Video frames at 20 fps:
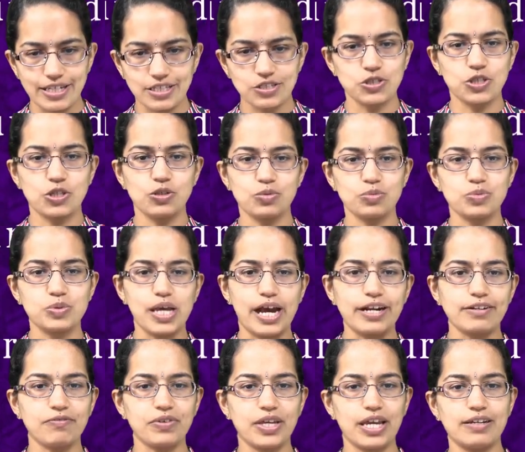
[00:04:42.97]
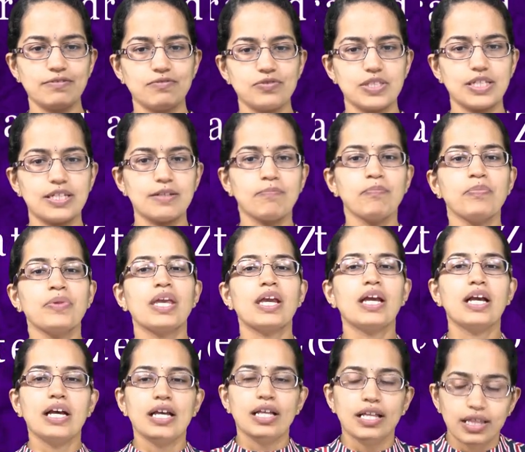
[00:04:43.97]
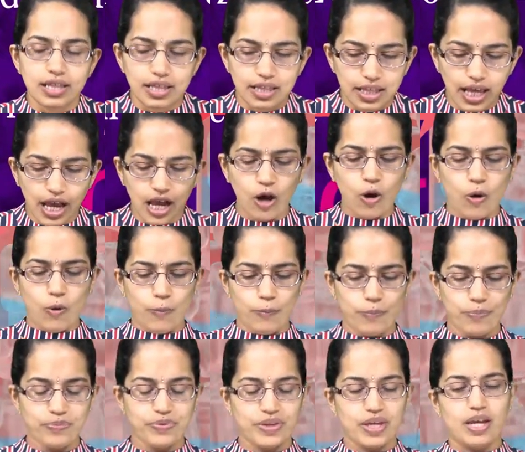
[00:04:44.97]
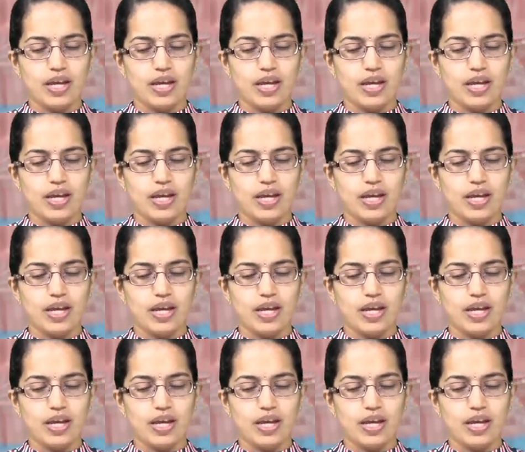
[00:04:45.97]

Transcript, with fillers: ice cubes that we have seen. Now,